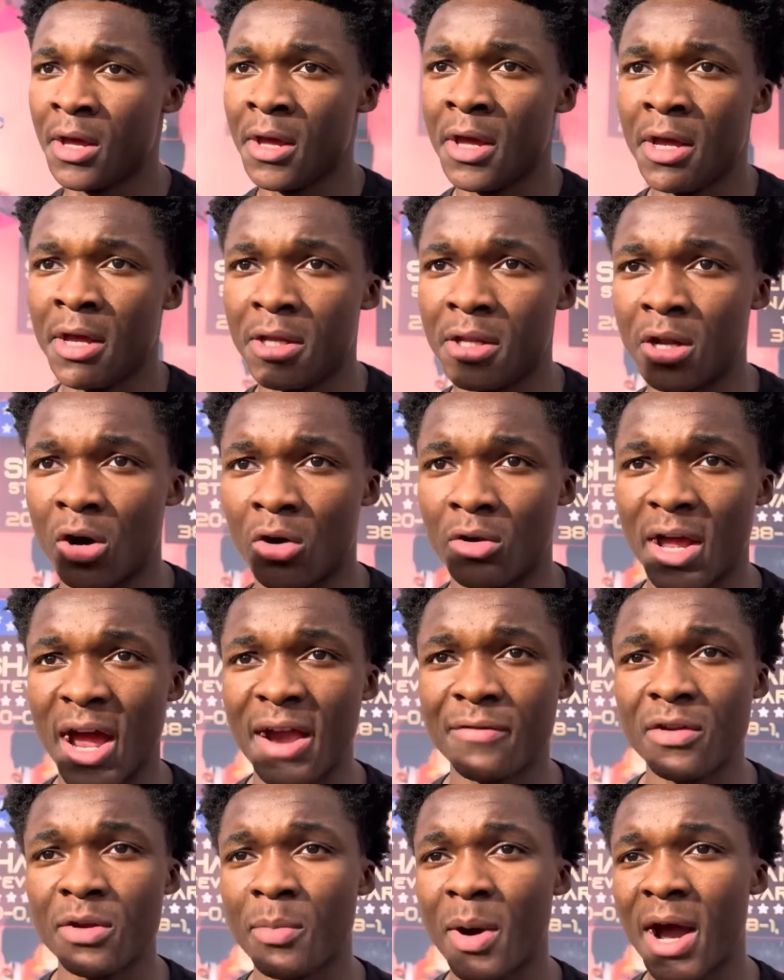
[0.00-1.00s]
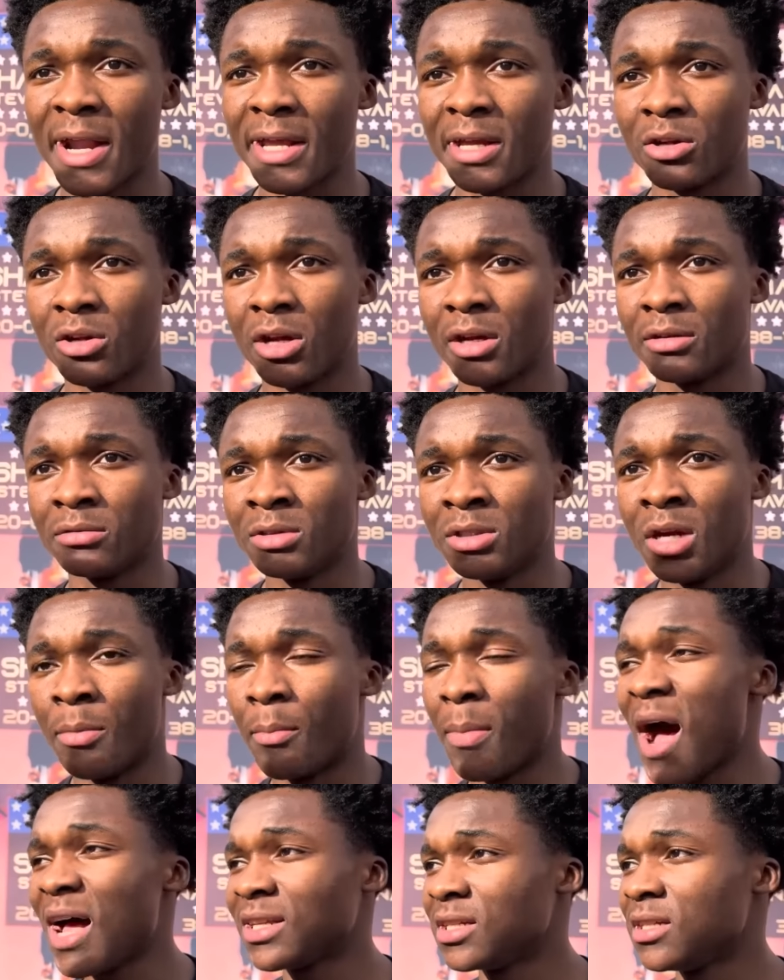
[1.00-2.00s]
You know, everybody
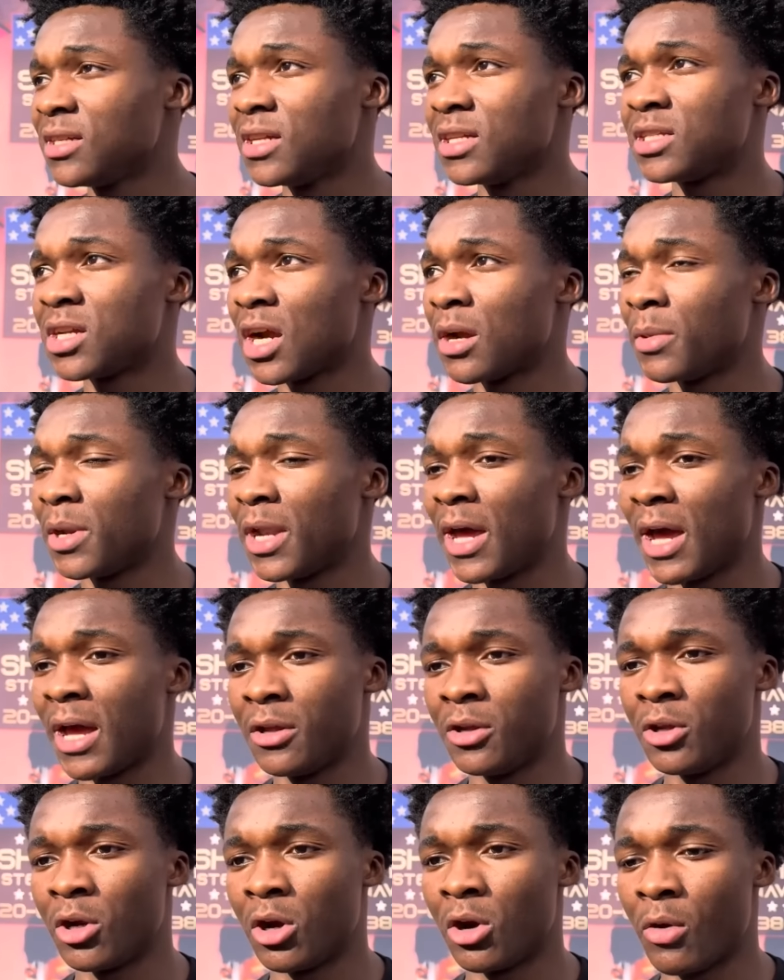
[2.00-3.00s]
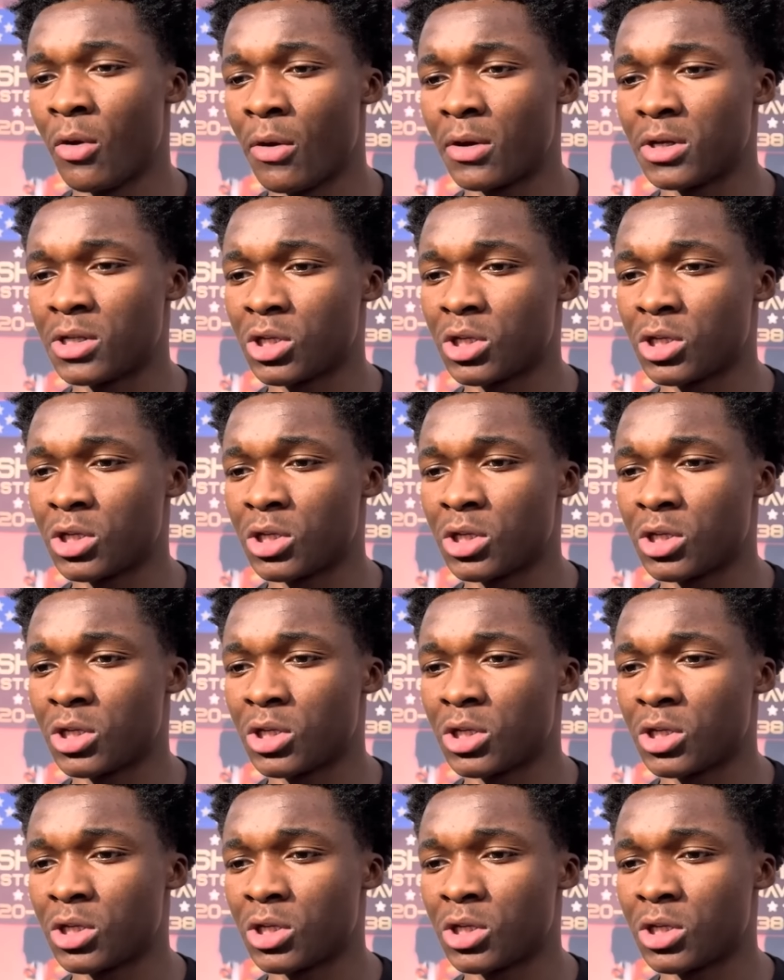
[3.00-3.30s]
boxing determined that, you know.